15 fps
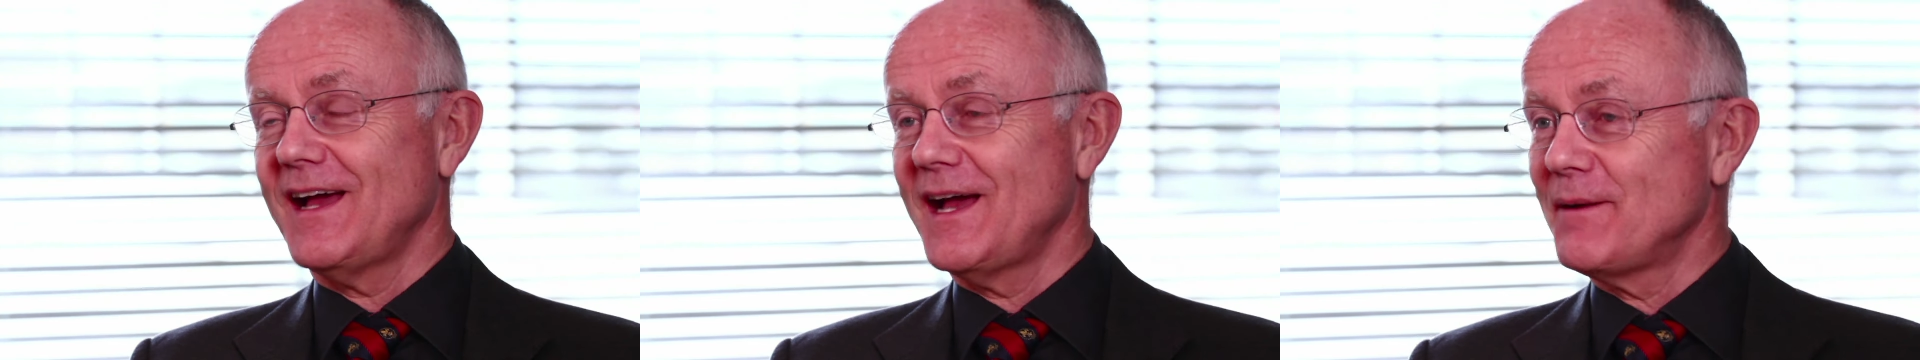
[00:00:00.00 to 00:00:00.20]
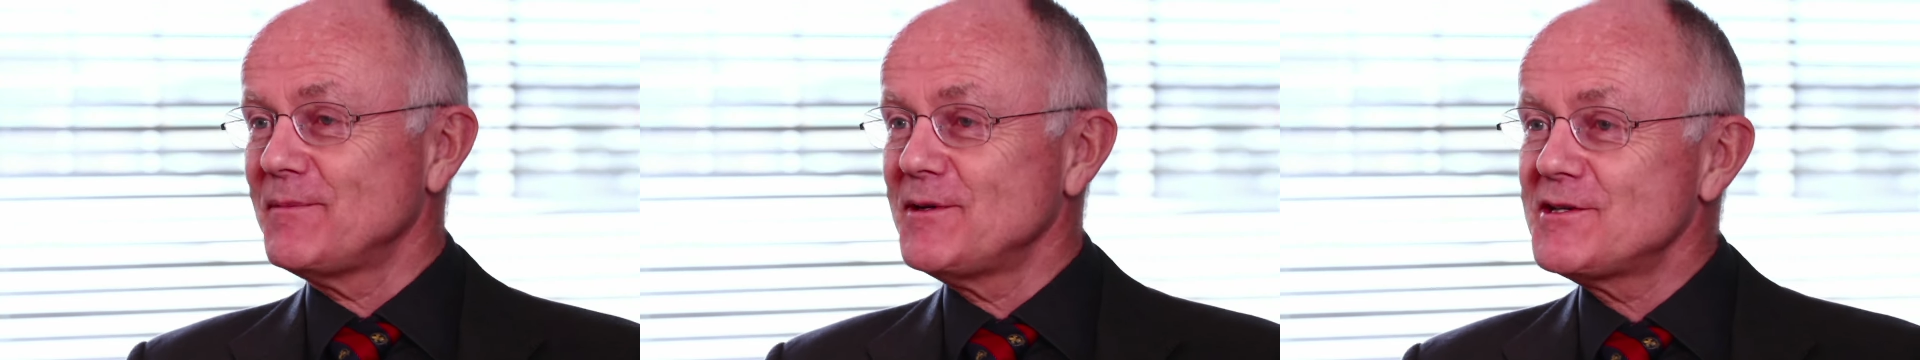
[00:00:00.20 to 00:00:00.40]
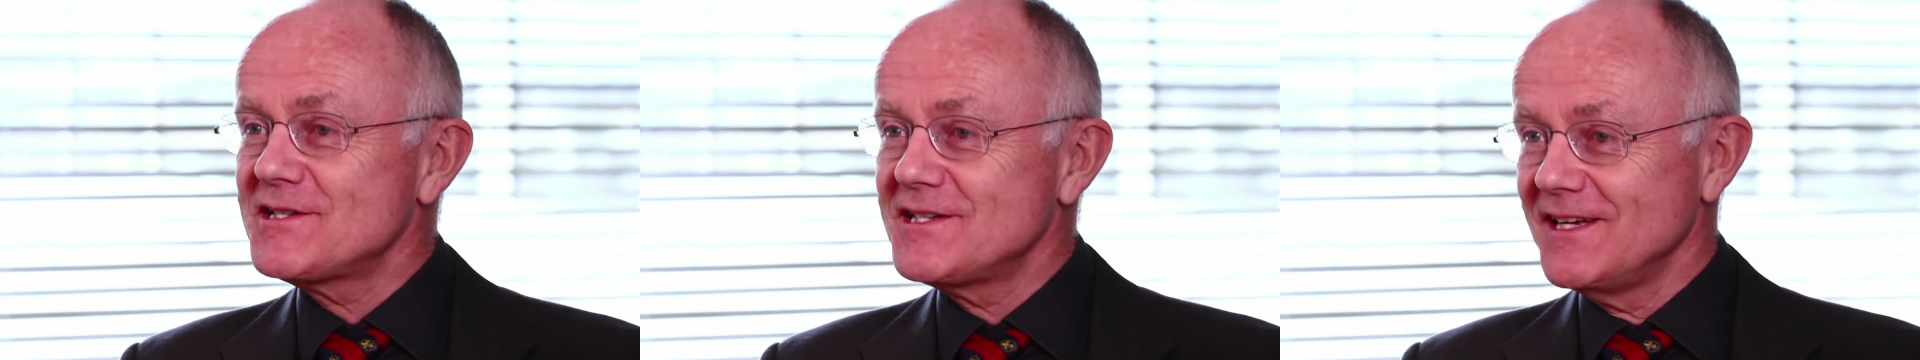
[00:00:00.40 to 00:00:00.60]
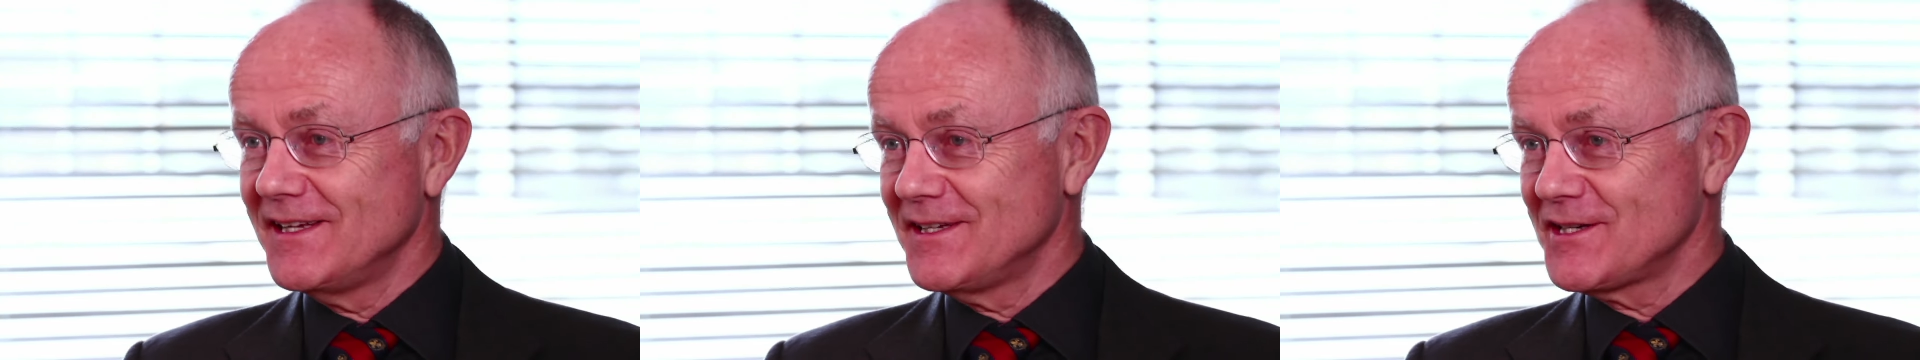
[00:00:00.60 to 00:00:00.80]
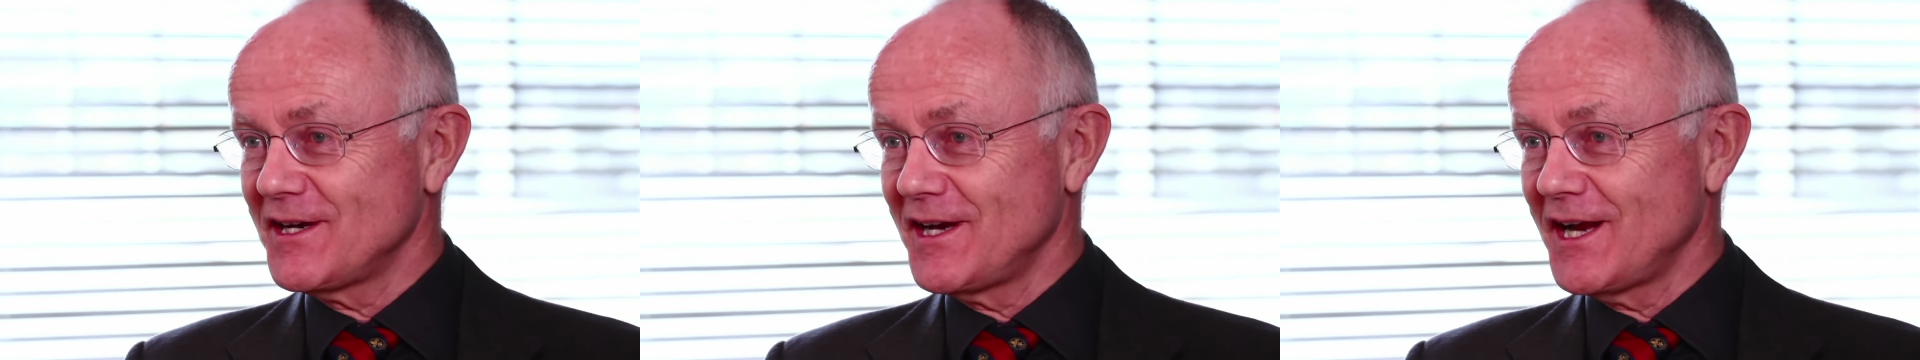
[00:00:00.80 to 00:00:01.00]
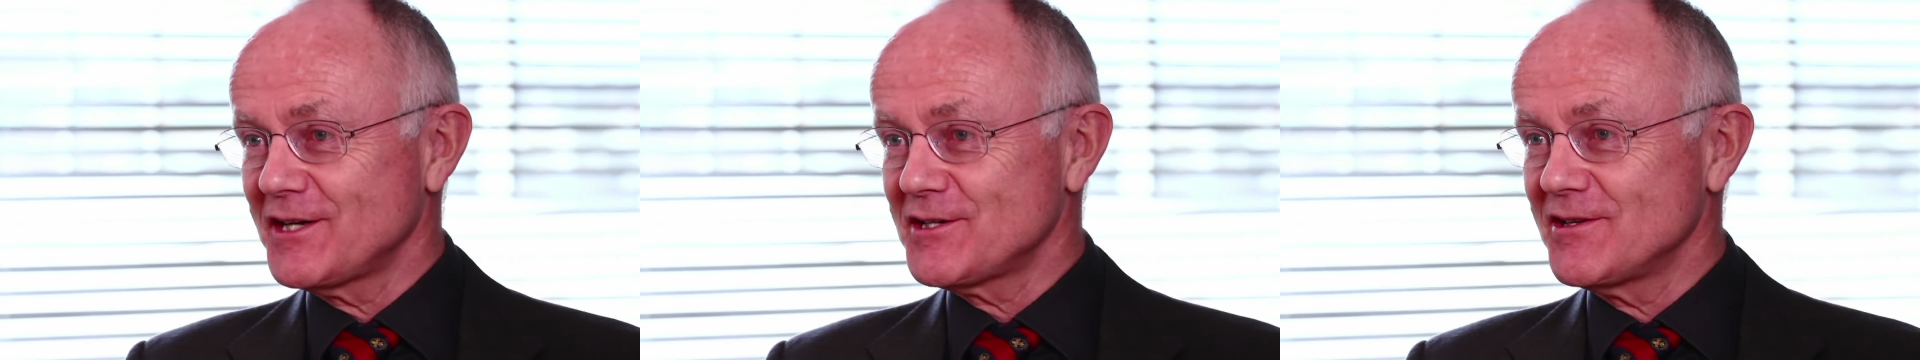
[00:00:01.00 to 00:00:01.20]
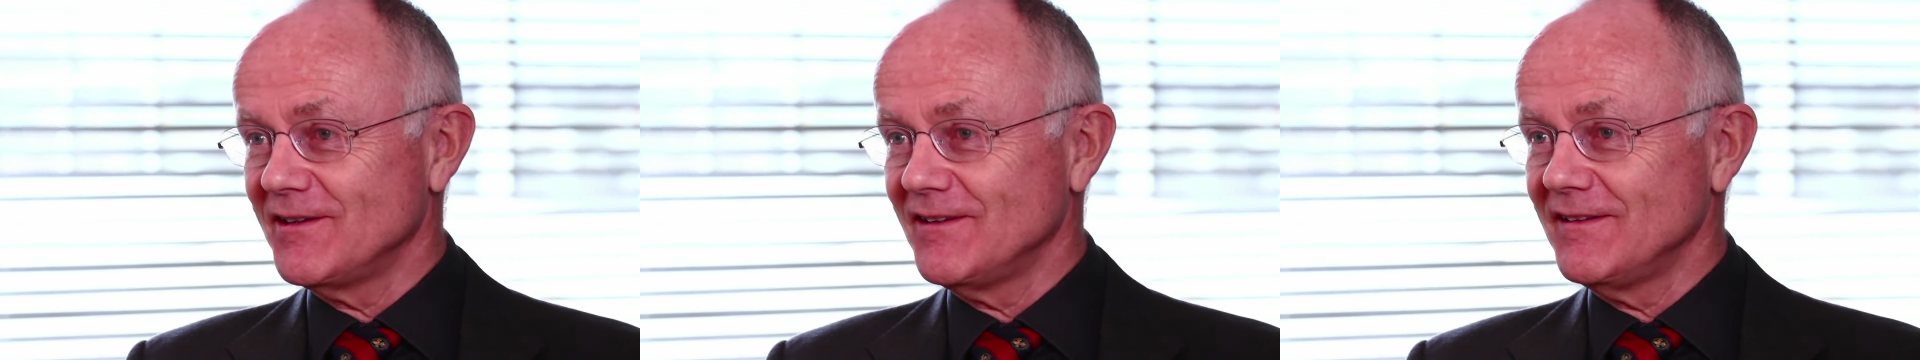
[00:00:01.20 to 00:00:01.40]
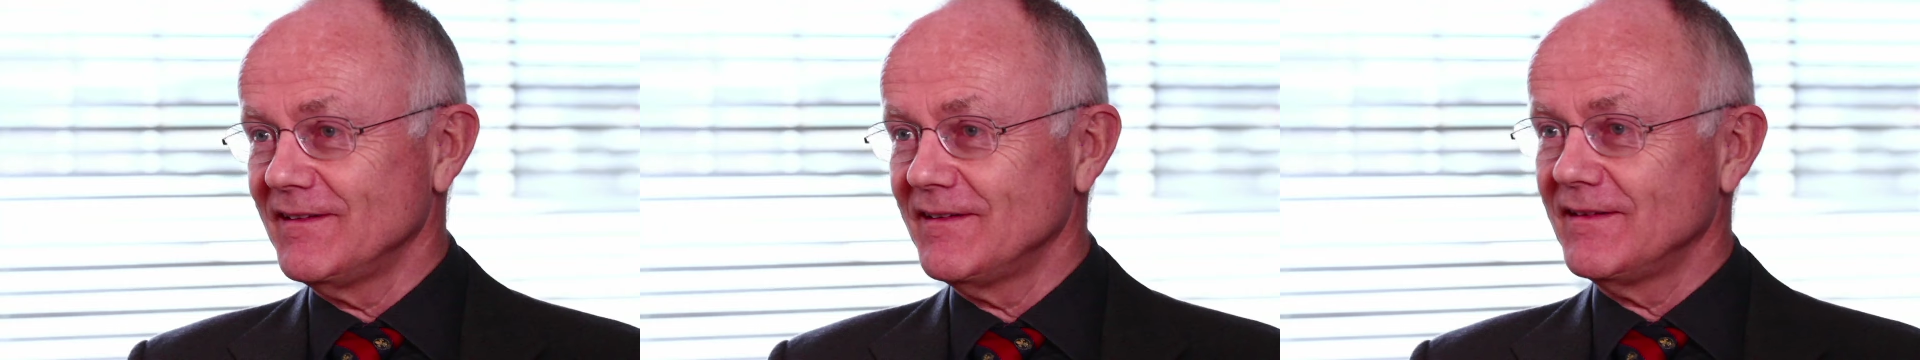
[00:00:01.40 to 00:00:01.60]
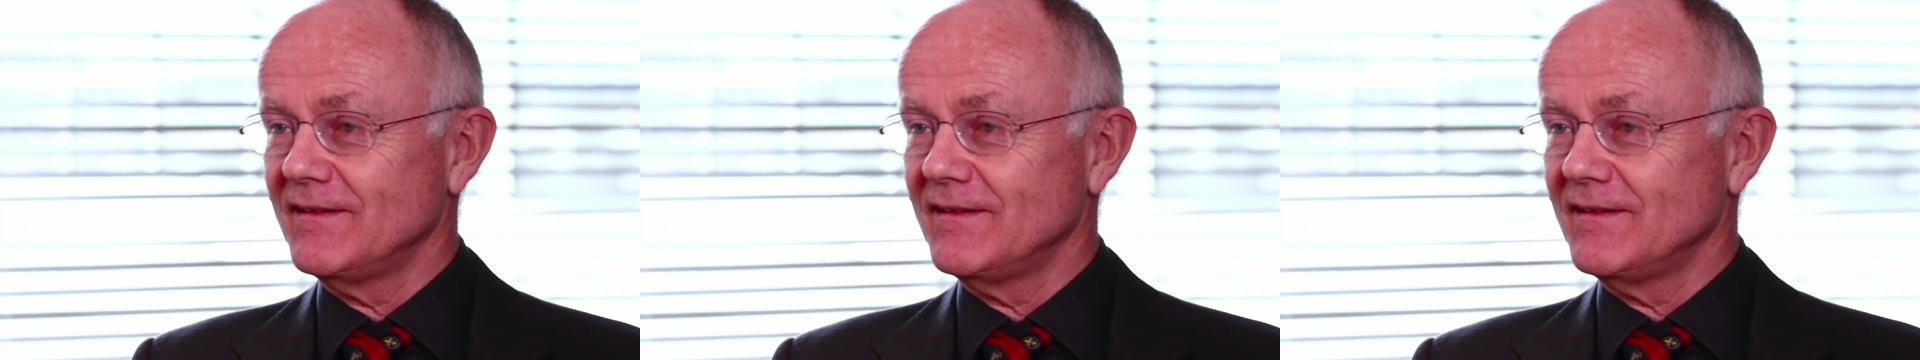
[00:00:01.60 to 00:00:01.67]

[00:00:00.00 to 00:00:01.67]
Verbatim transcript: Amnesty International.